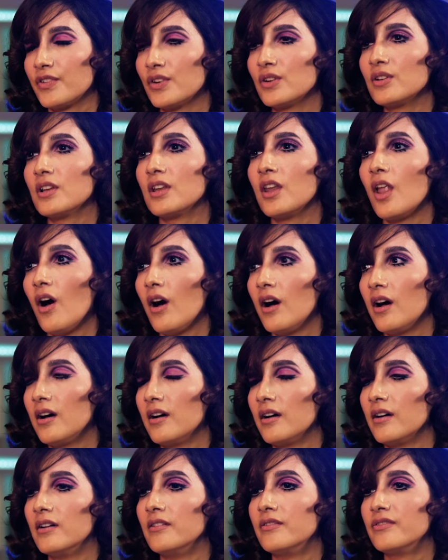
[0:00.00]
For a lot
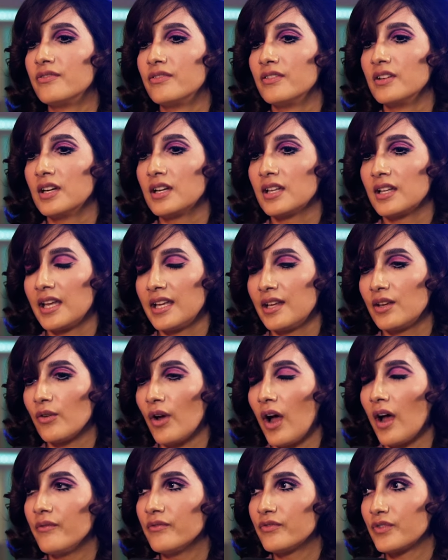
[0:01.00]
of, like,
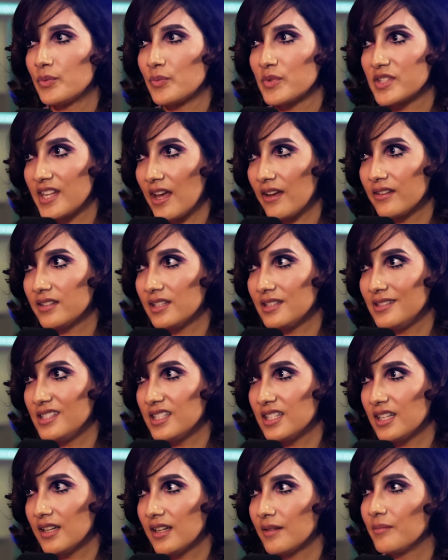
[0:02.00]
I'm from South
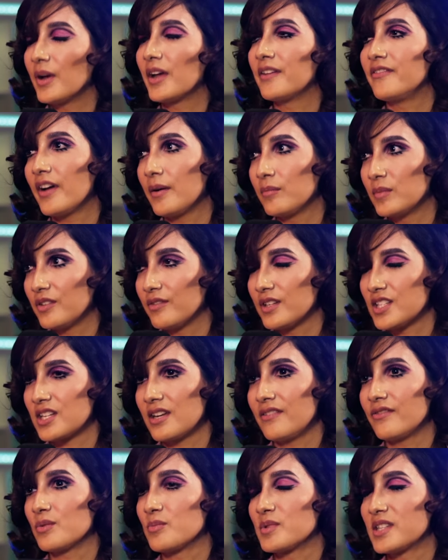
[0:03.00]
India, like my mm-hmm. family
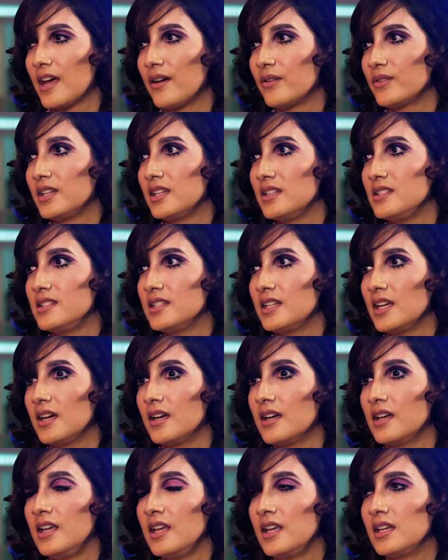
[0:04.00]
originate from South
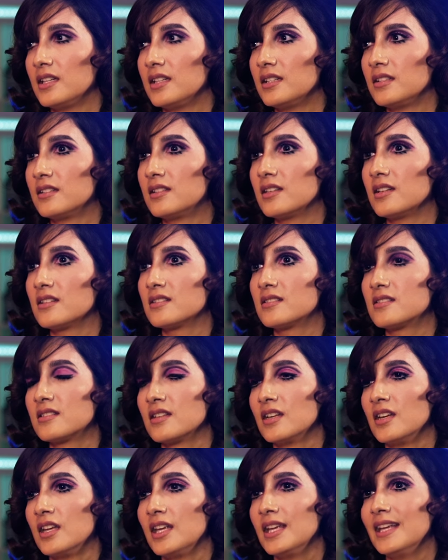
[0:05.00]
India. And there's,
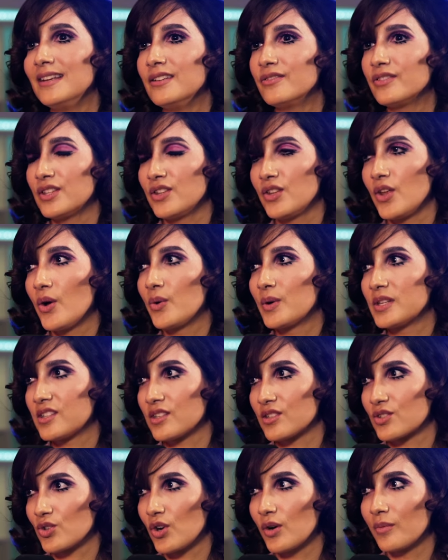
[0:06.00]
even though it's
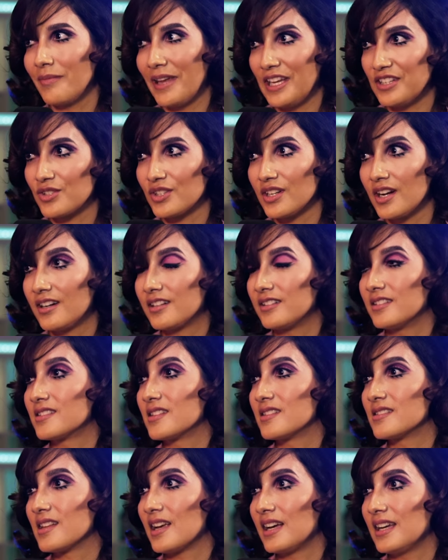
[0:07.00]
a strong matriarchal
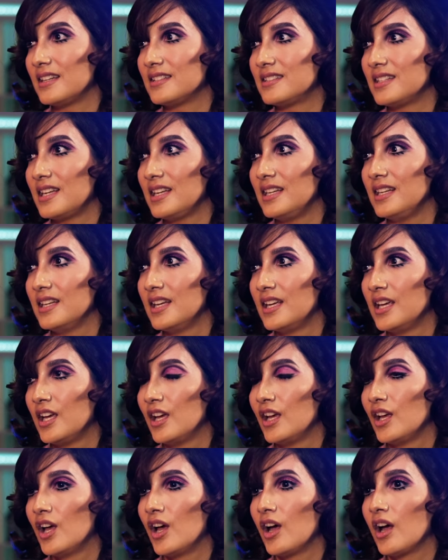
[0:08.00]
society,
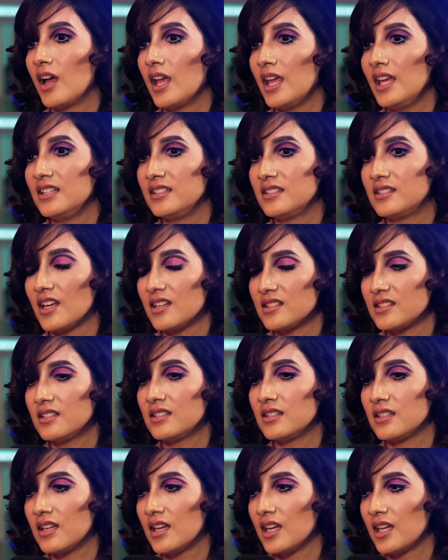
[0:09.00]
it
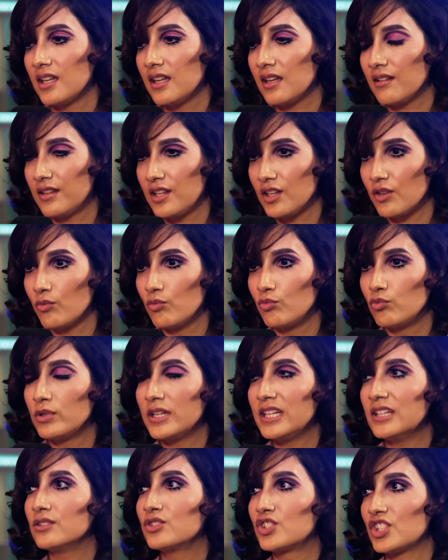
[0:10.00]
doesn't, the
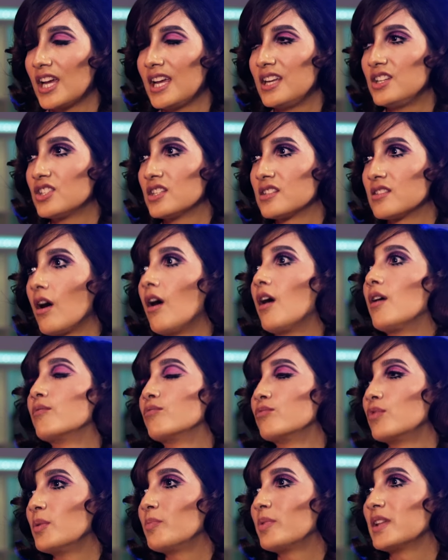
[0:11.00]
real changes
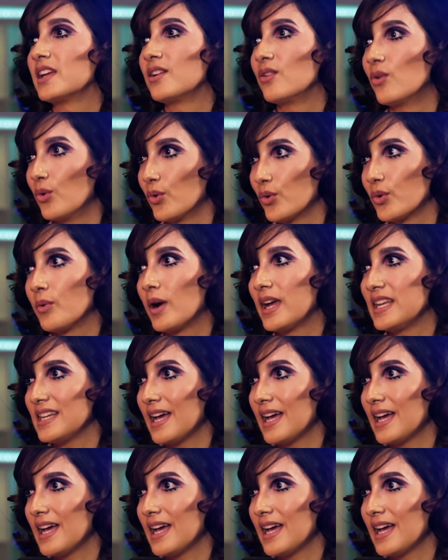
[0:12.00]
aren't rippling all the way